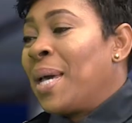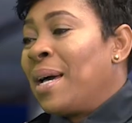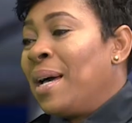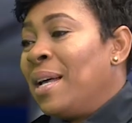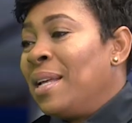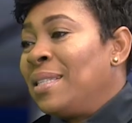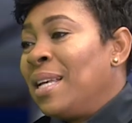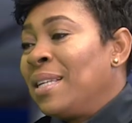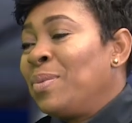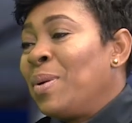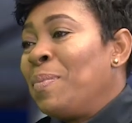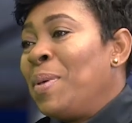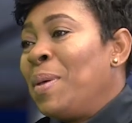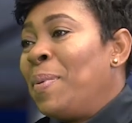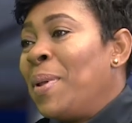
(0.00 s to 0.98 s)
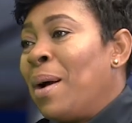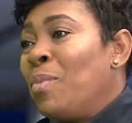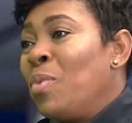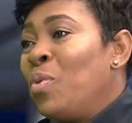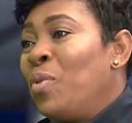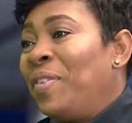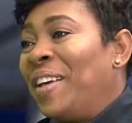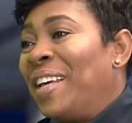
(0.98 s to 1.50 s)
Because that's when people are
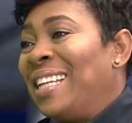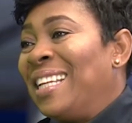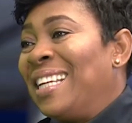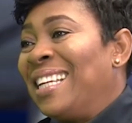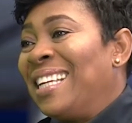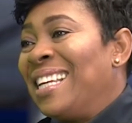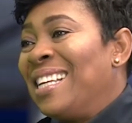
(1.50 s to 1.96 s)
moving.